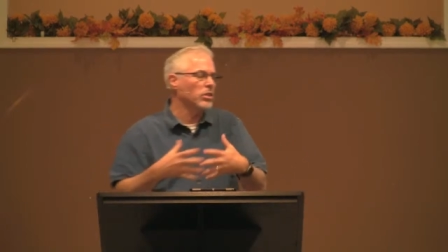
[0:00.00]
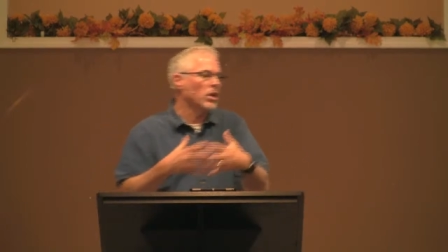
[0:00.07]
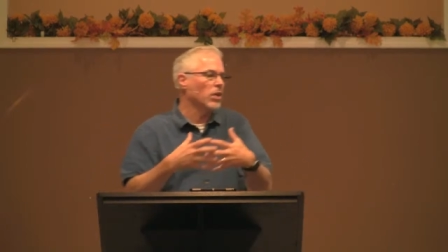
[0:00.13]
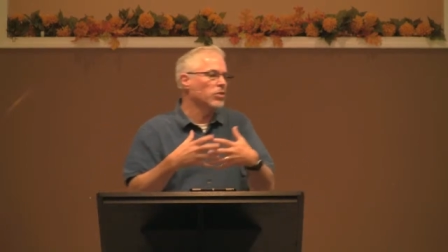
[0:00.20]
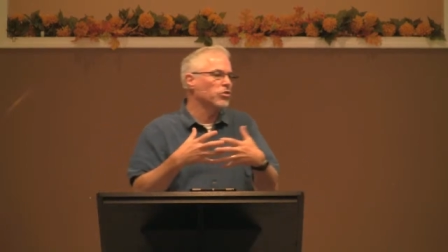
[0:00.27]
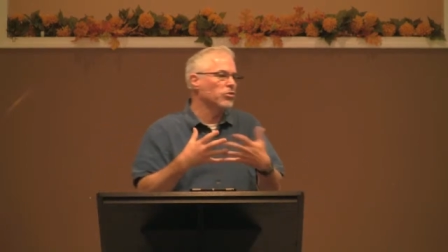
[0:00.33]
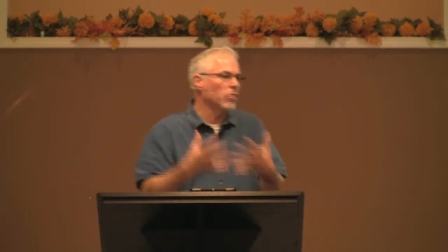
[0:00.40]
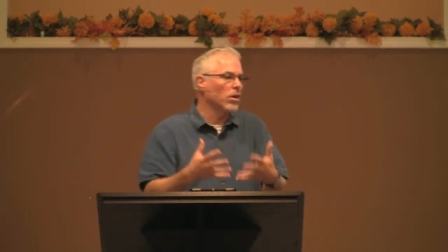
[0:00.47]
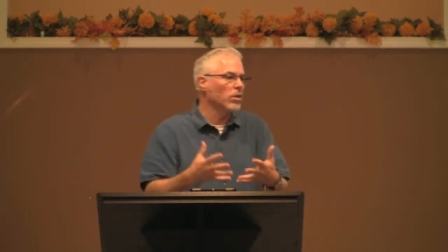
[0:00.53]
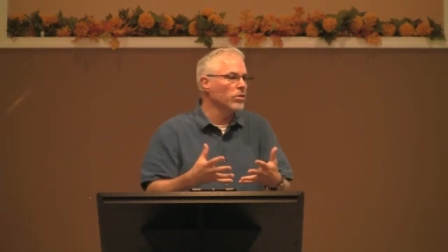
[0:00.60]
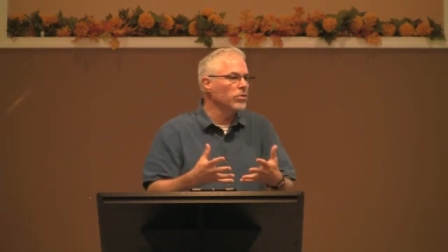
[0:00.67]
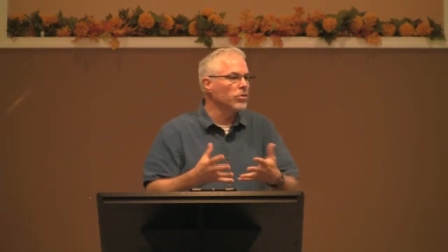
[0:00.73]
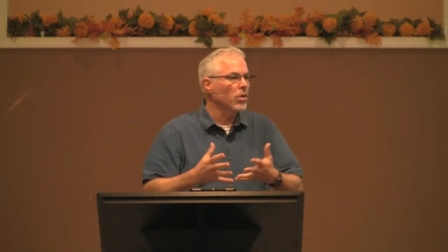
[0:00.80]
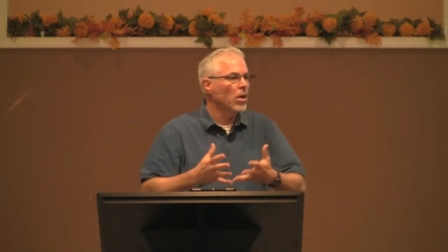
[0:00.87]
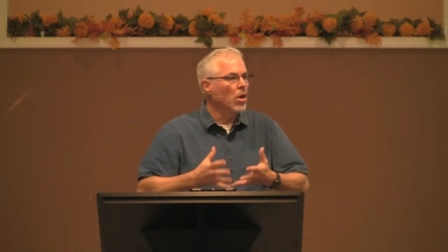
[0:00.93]
and our
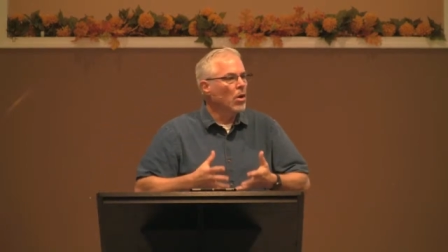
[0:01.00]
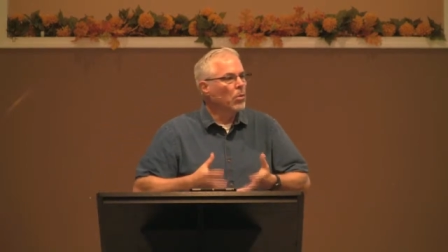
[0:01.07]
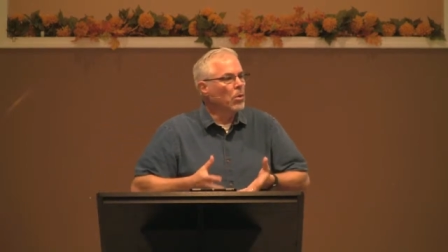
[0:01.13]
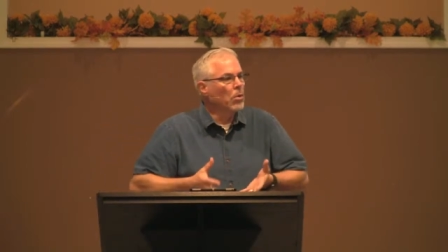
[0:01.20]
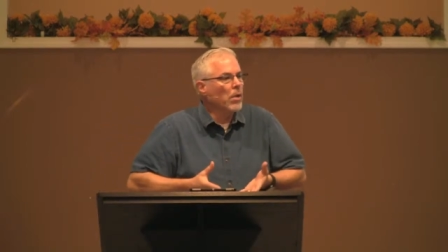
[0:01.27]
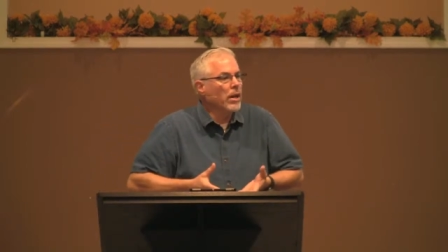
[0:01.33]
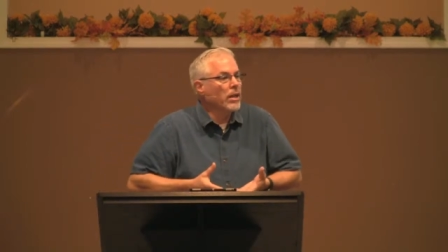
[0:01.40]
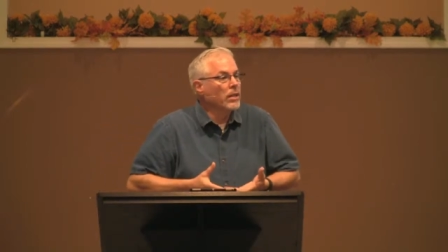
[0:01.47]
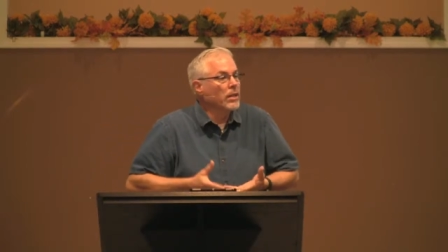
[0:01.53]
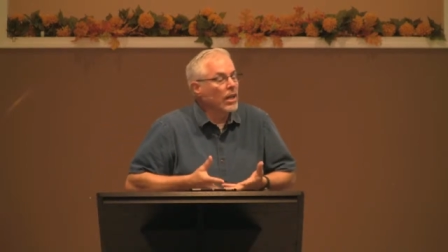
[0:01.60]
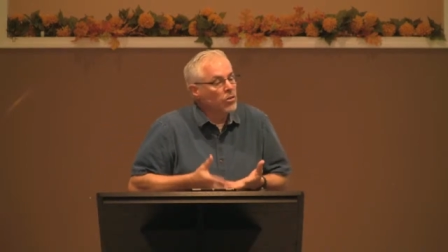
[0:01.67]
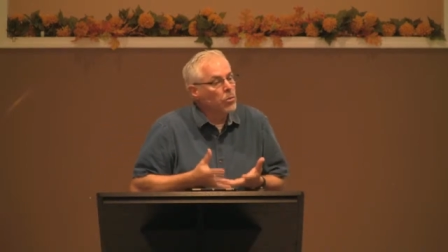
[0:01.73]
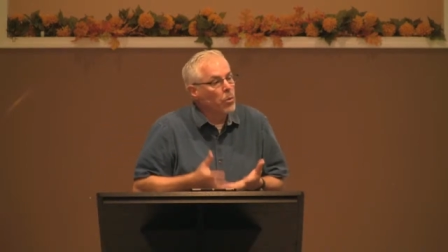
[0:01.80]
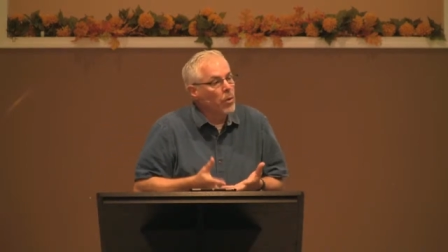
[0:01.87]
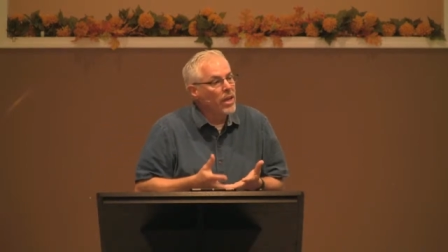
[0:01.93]
struggles, we
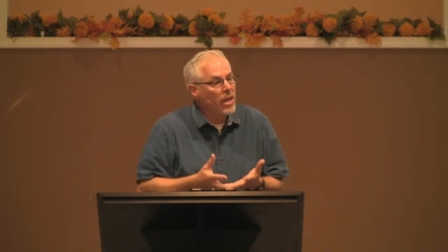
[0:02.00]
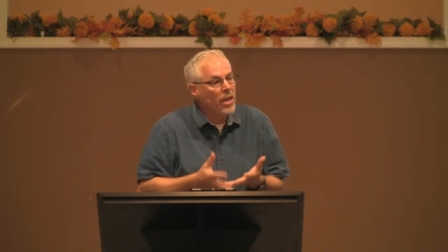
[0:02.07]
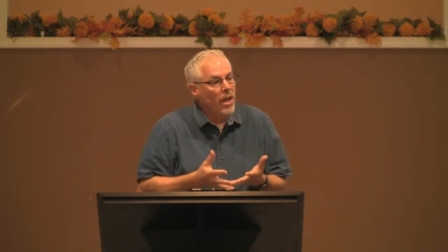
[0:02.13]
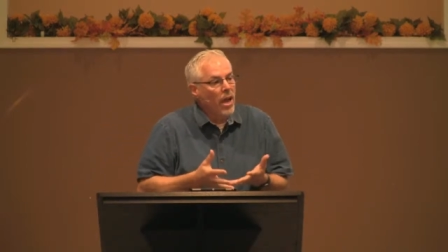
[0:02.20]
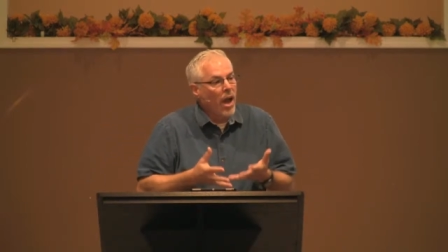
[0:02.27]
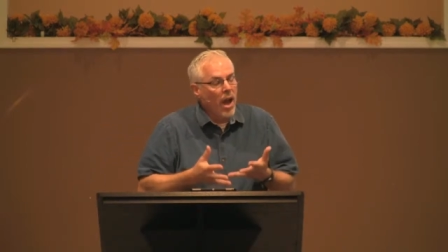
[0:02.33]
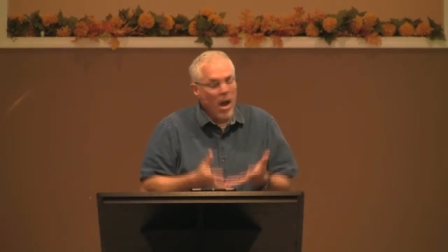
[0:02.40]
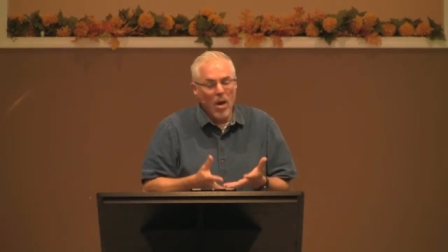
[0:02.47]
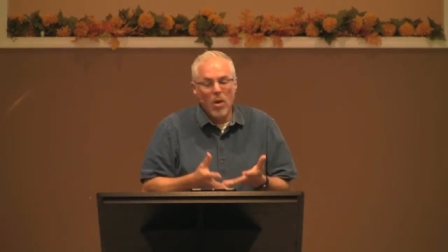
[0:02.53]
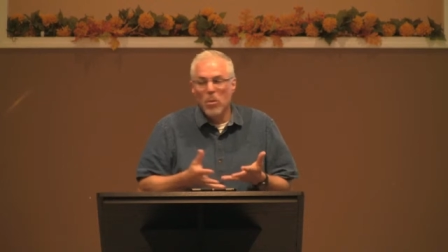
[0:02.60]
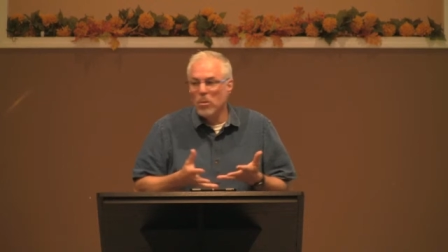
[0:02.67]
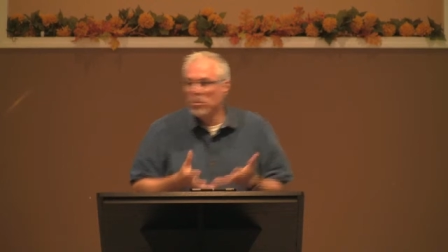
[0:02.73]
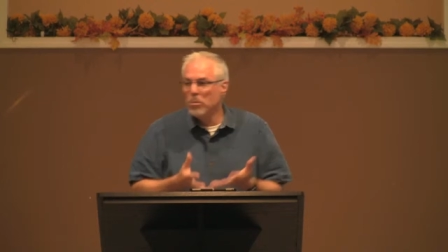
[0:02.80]
recognize we are